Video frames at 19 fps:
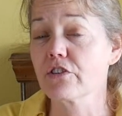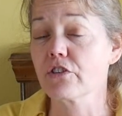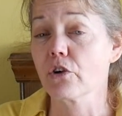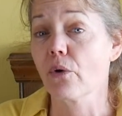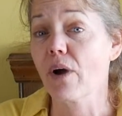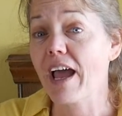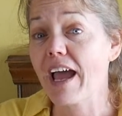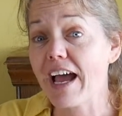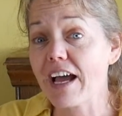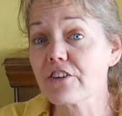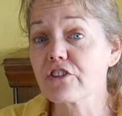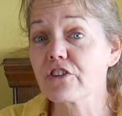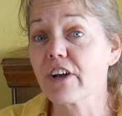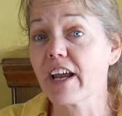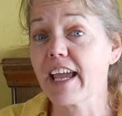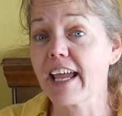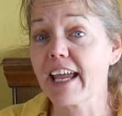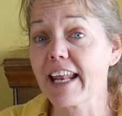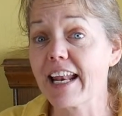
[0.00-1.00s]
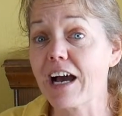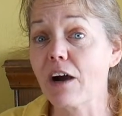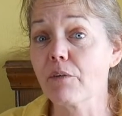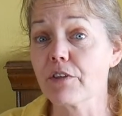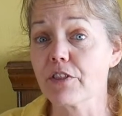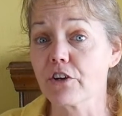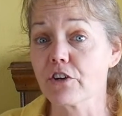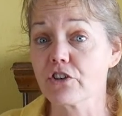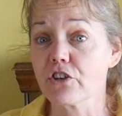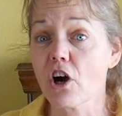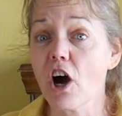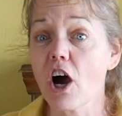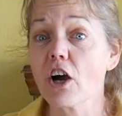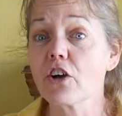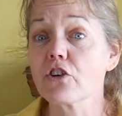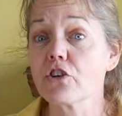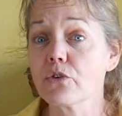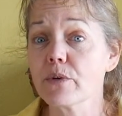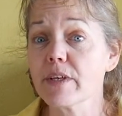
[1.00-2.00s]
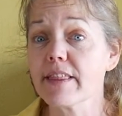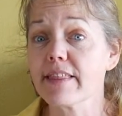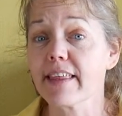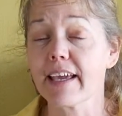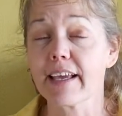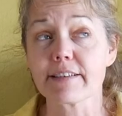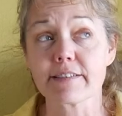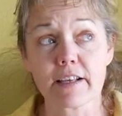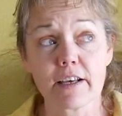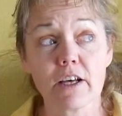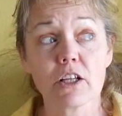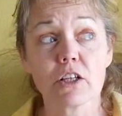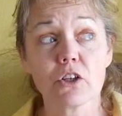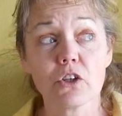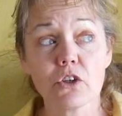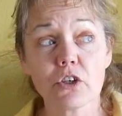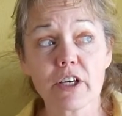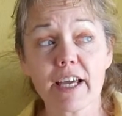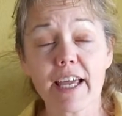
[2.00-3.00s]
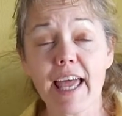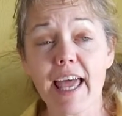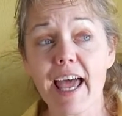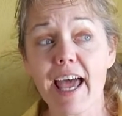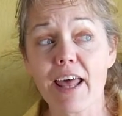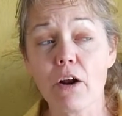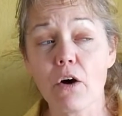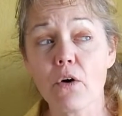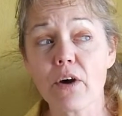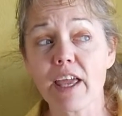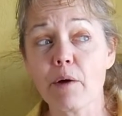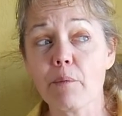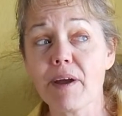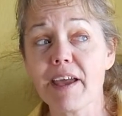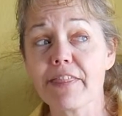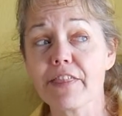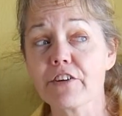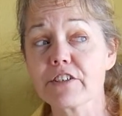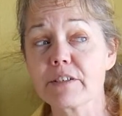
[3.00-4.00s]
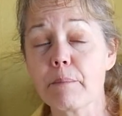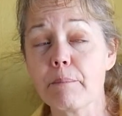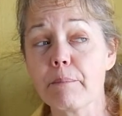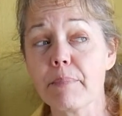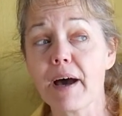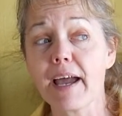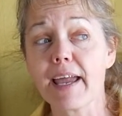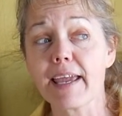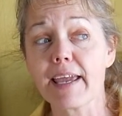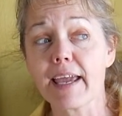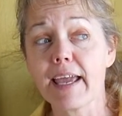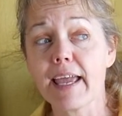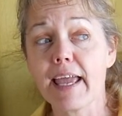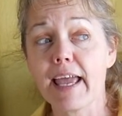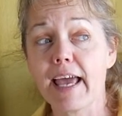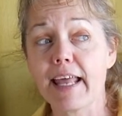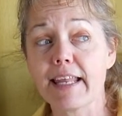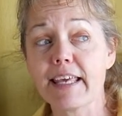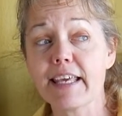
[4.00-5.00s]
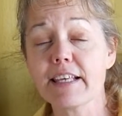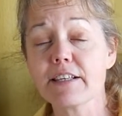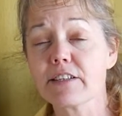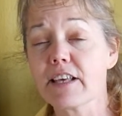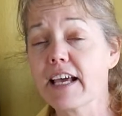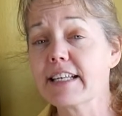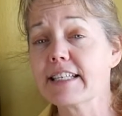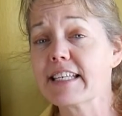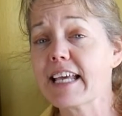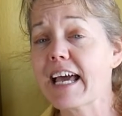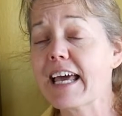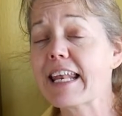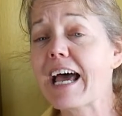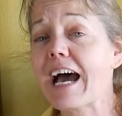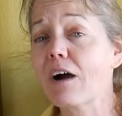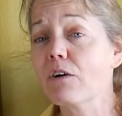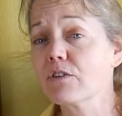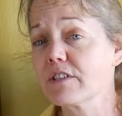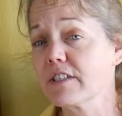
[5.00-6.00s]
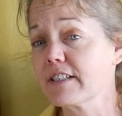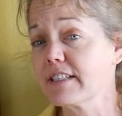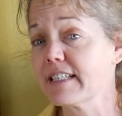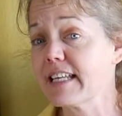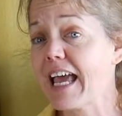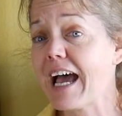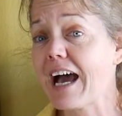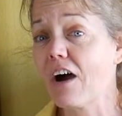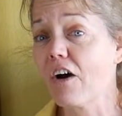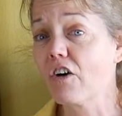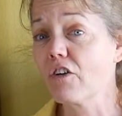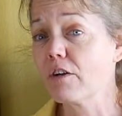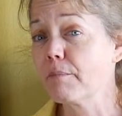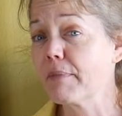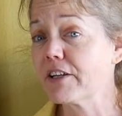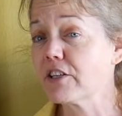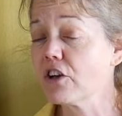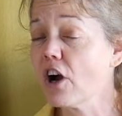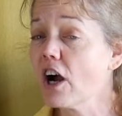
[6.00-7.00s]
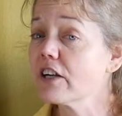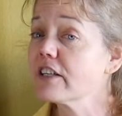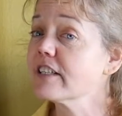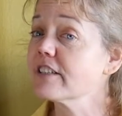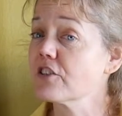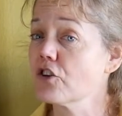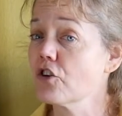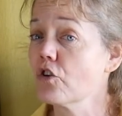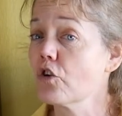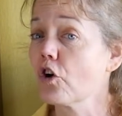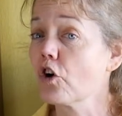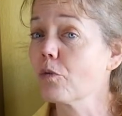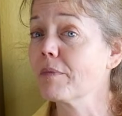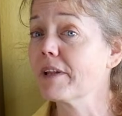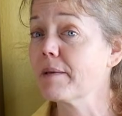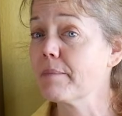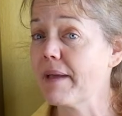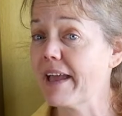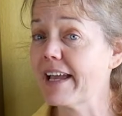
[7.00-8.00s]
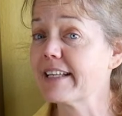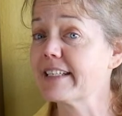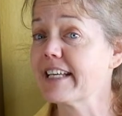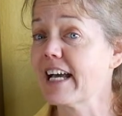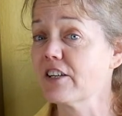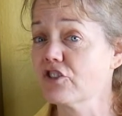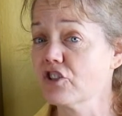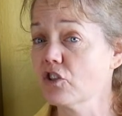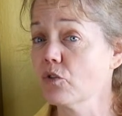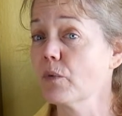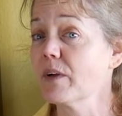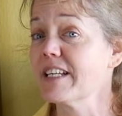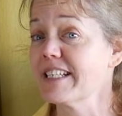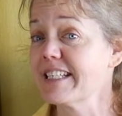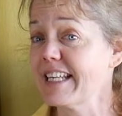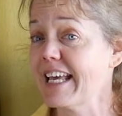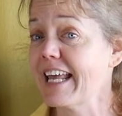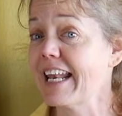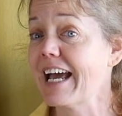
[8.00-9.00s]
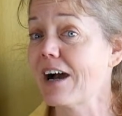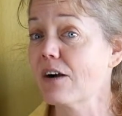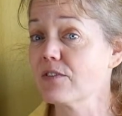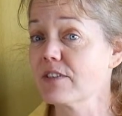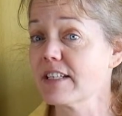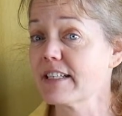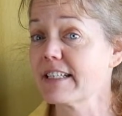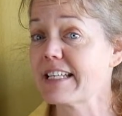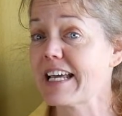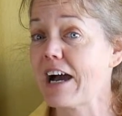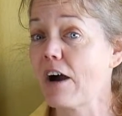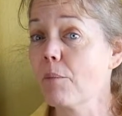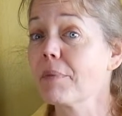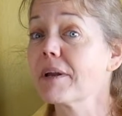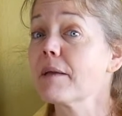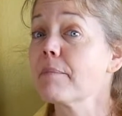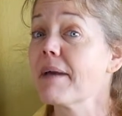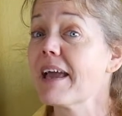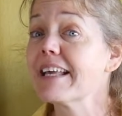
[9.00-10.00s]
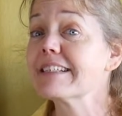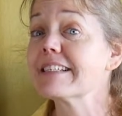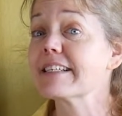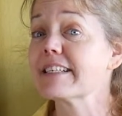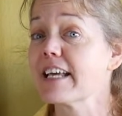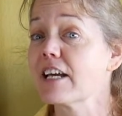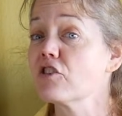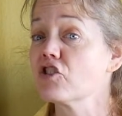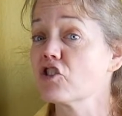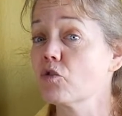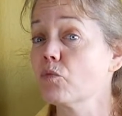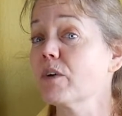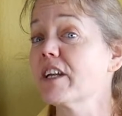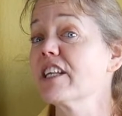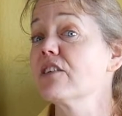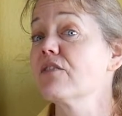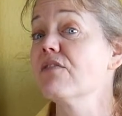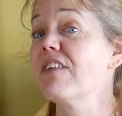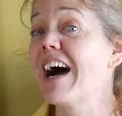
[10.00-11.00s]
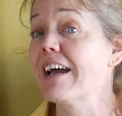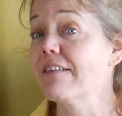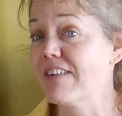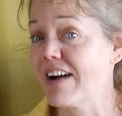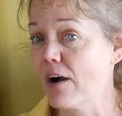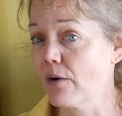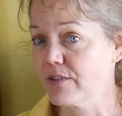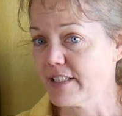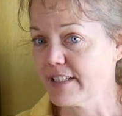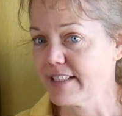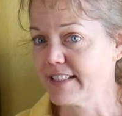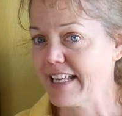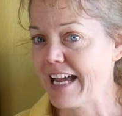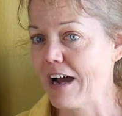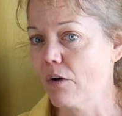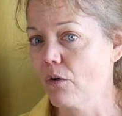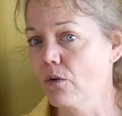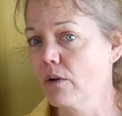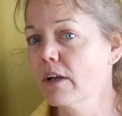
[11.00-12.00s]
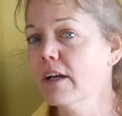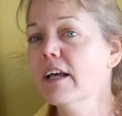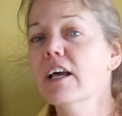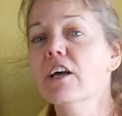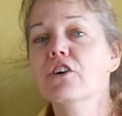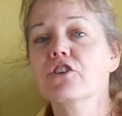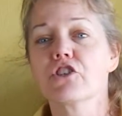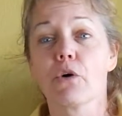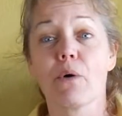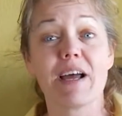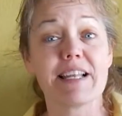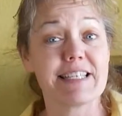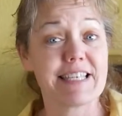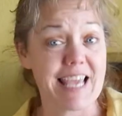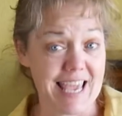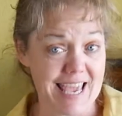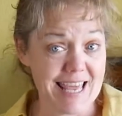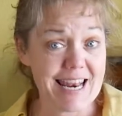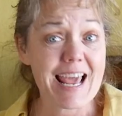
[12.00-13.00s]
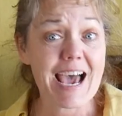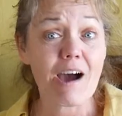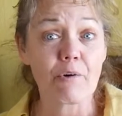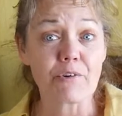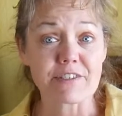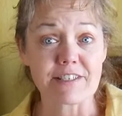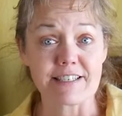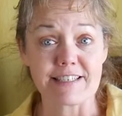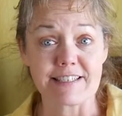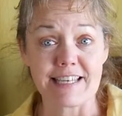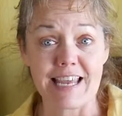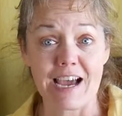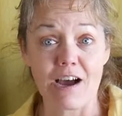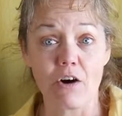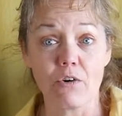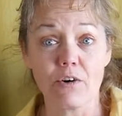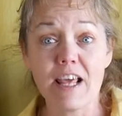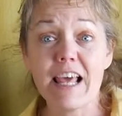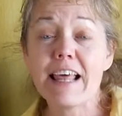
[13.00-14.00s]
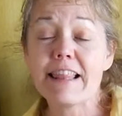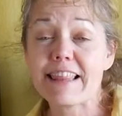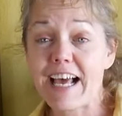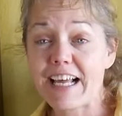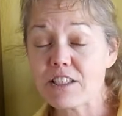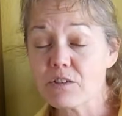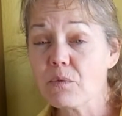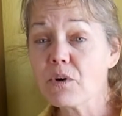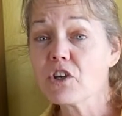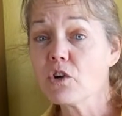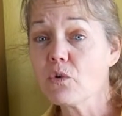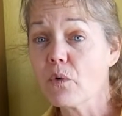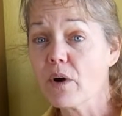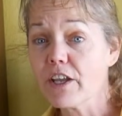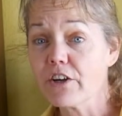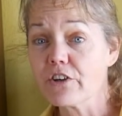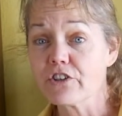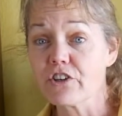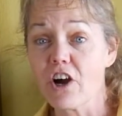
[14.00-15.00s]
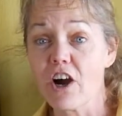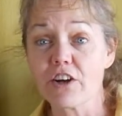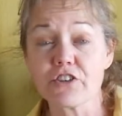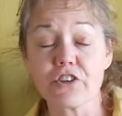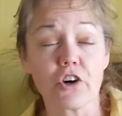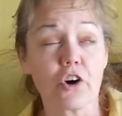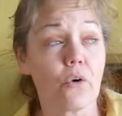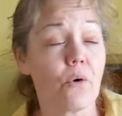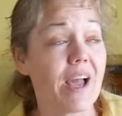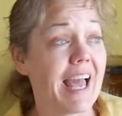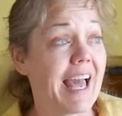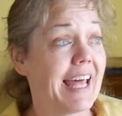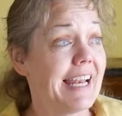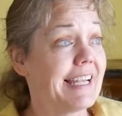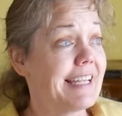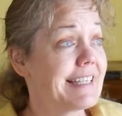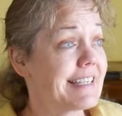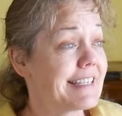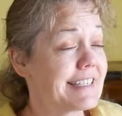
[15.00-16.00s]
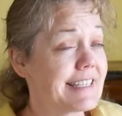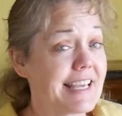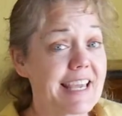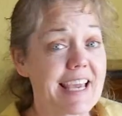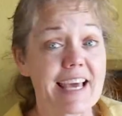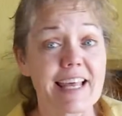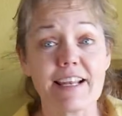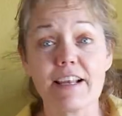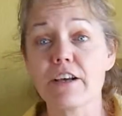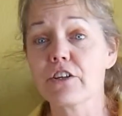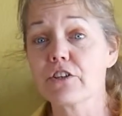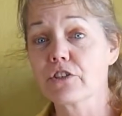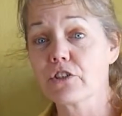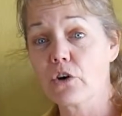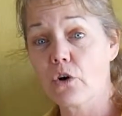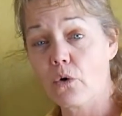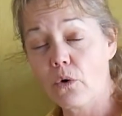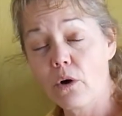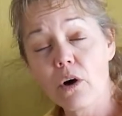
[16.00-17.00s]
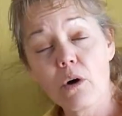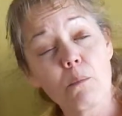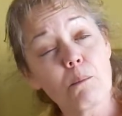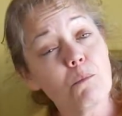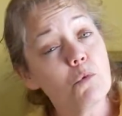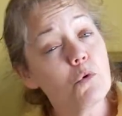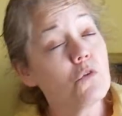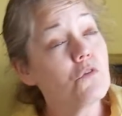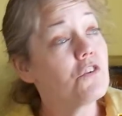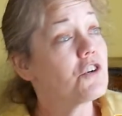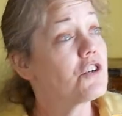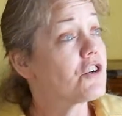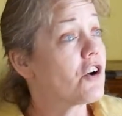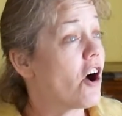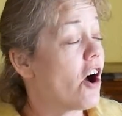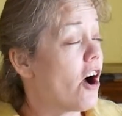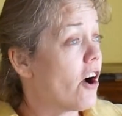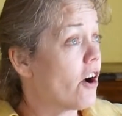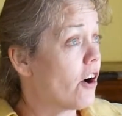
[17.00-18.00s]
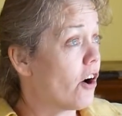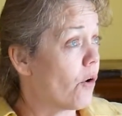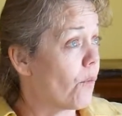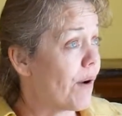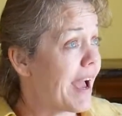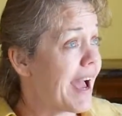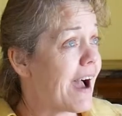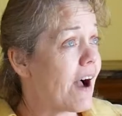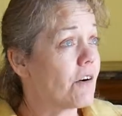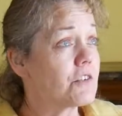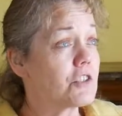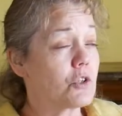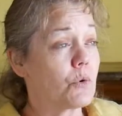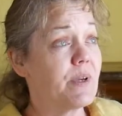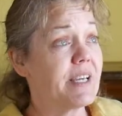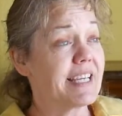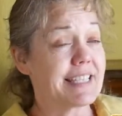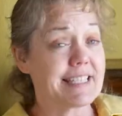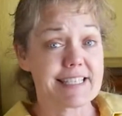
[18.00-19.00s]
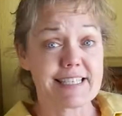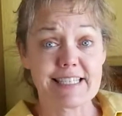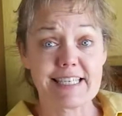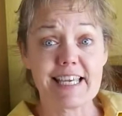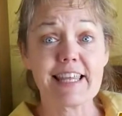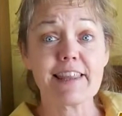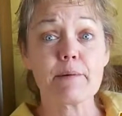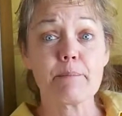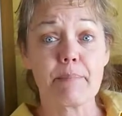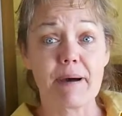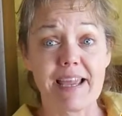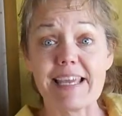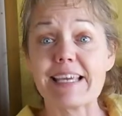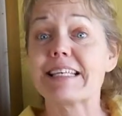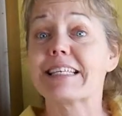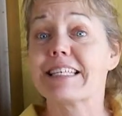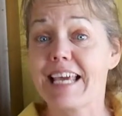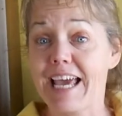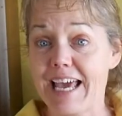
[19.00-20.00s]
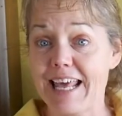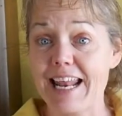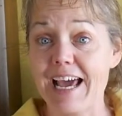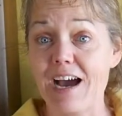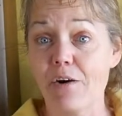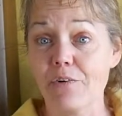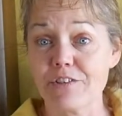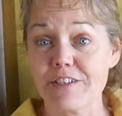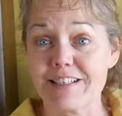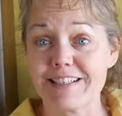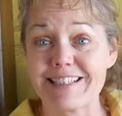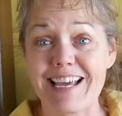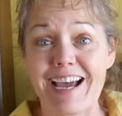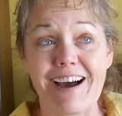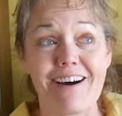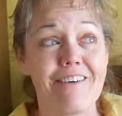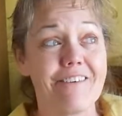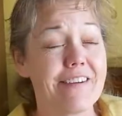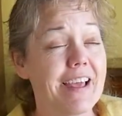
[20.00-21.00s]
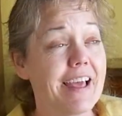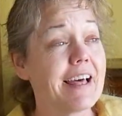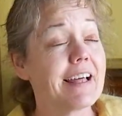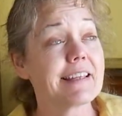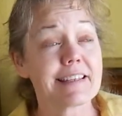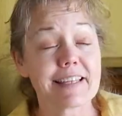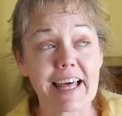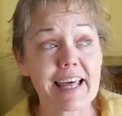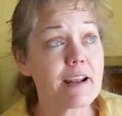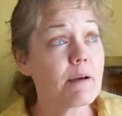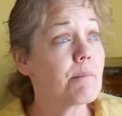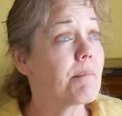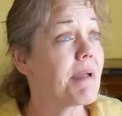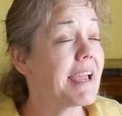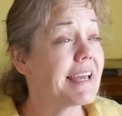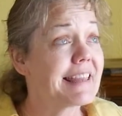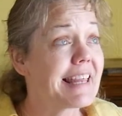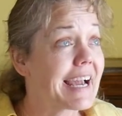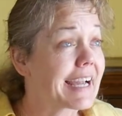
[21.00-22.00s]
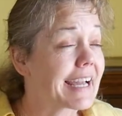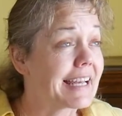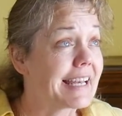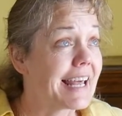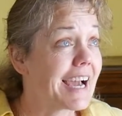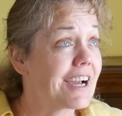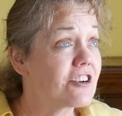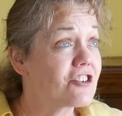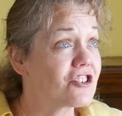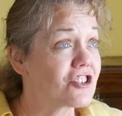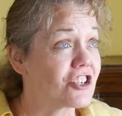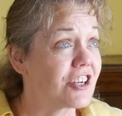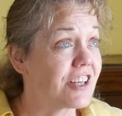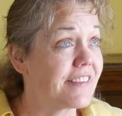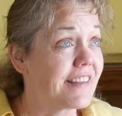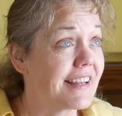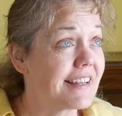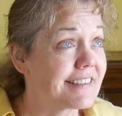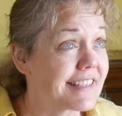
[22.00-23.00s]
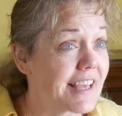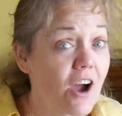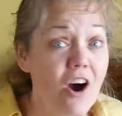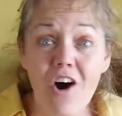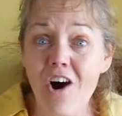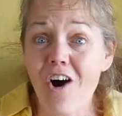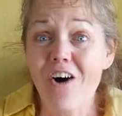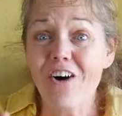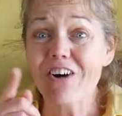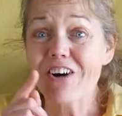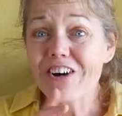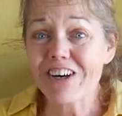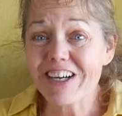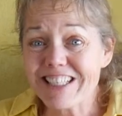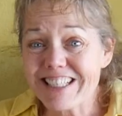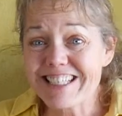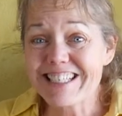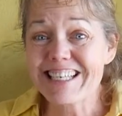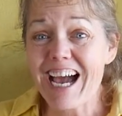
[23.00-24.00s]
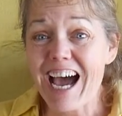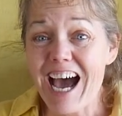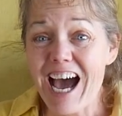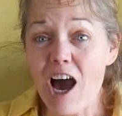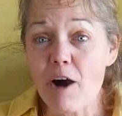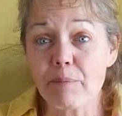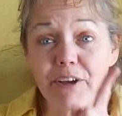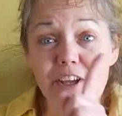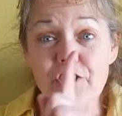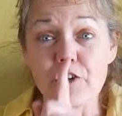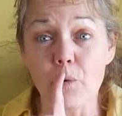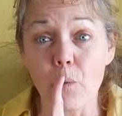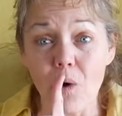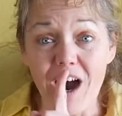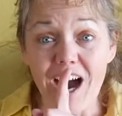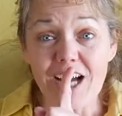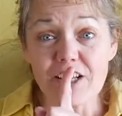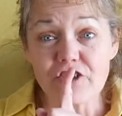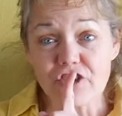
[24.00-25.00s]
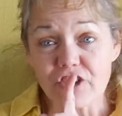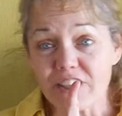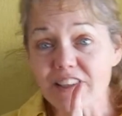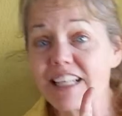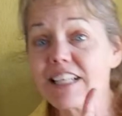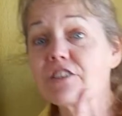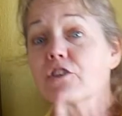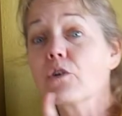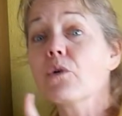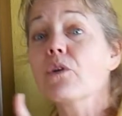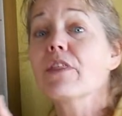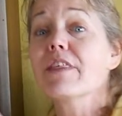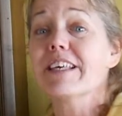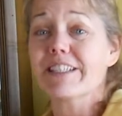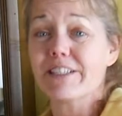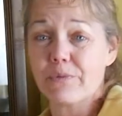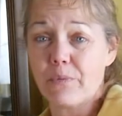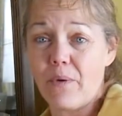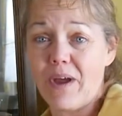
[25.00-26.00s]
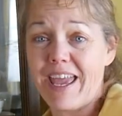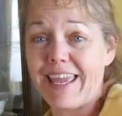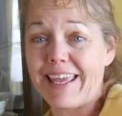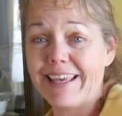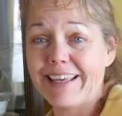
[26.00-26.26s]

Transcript: So as you're hanging out with your dog doing things, look ahead. Okay, wait, there's a bike and he's 10 houses down. My dog doesn't normally pay attention when he's 10 houses down, but he pays attention when he's 5 houses down. So at 10 houses down, that's when you want your dog to go ahead and see it. So move your dog around so he can see the bike 10 houses down. Let him make that connection and then say, oh, good job, can you watch? Let's go this way.